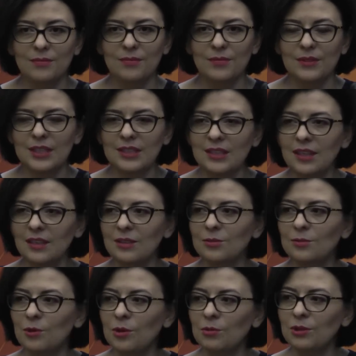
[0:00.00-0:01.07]
the second
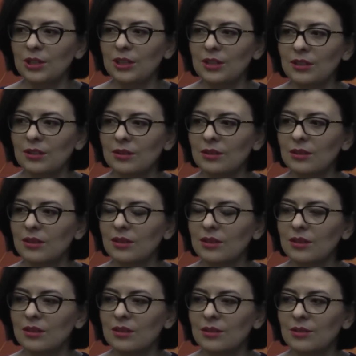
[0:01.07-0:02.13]
voting, uh,
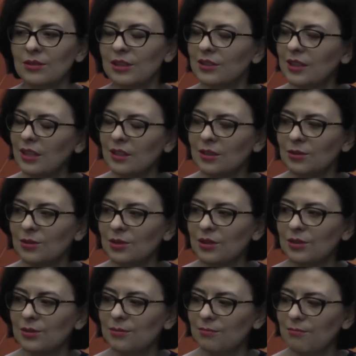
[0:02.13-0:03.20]
uh, the second
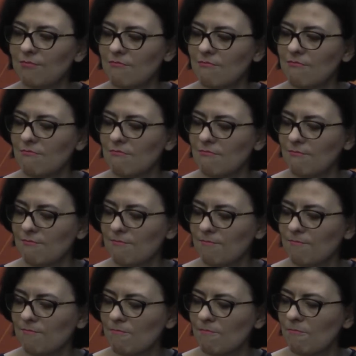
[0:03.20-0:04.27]

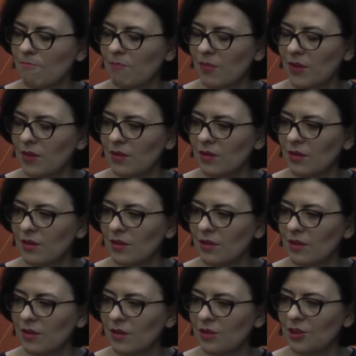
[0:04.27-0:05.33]
um,
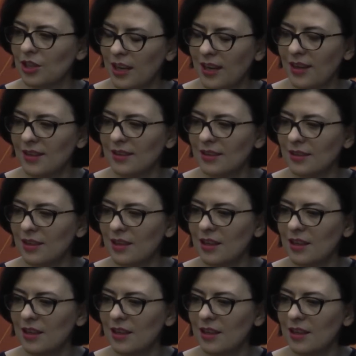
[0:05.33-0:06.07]
test